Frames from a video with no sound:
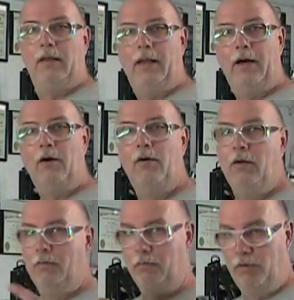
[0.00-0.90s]
Now,
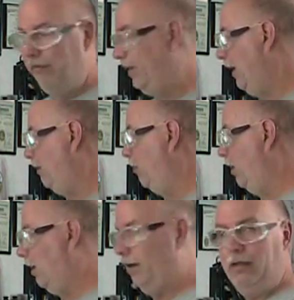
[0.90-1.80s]
moving that
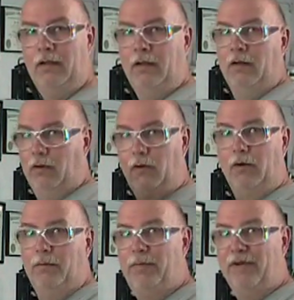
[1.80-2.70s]
block
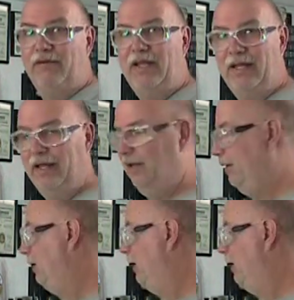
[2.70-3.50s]
or pivoting it